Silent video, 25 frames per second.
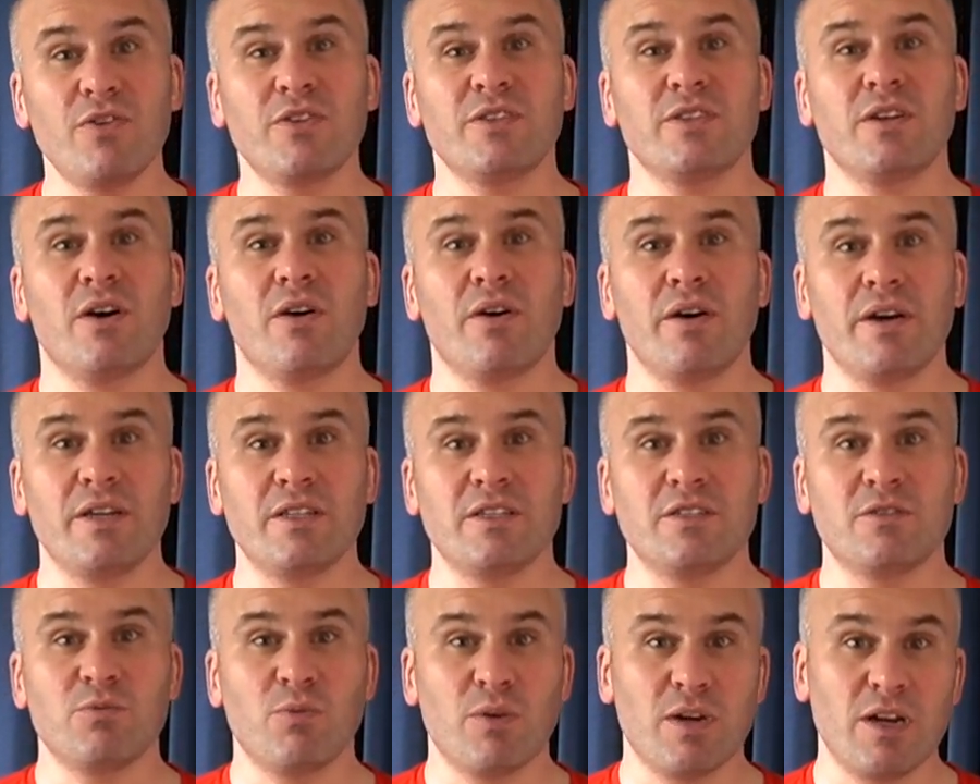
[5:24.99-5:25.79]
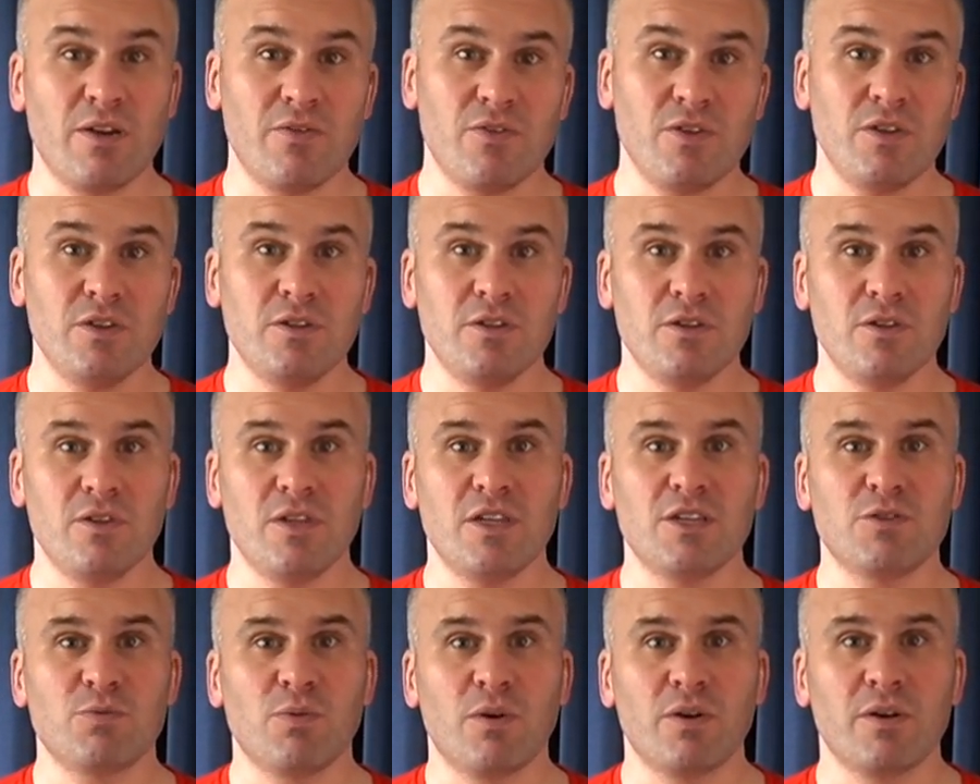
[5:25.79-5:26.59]
sides whenever you do
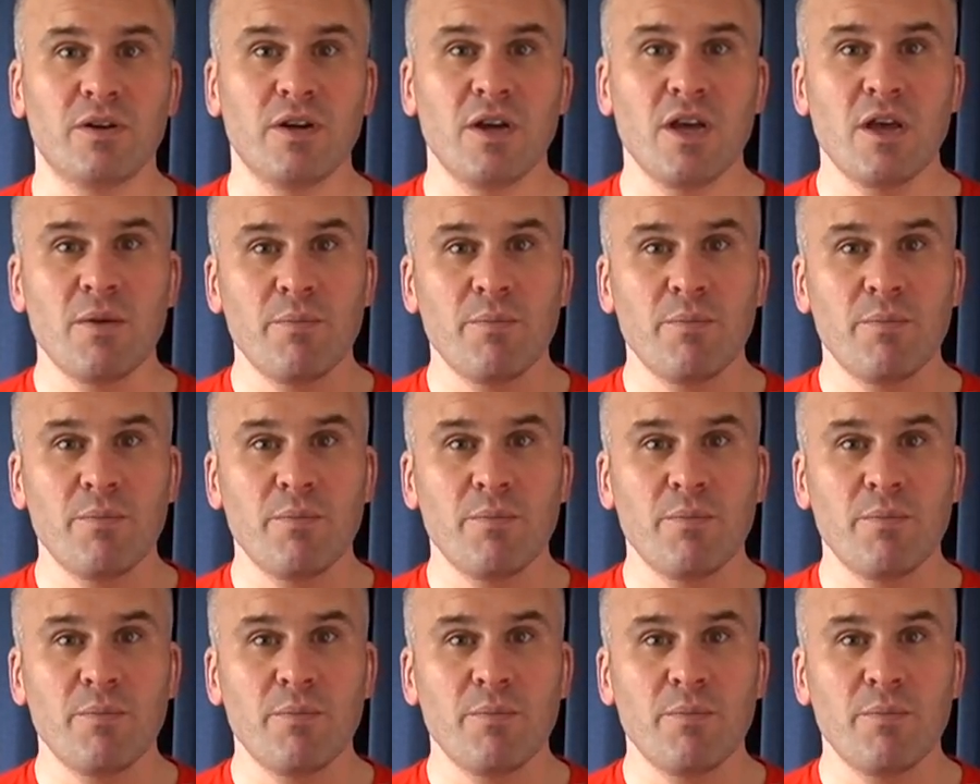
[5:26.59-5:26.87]
this one,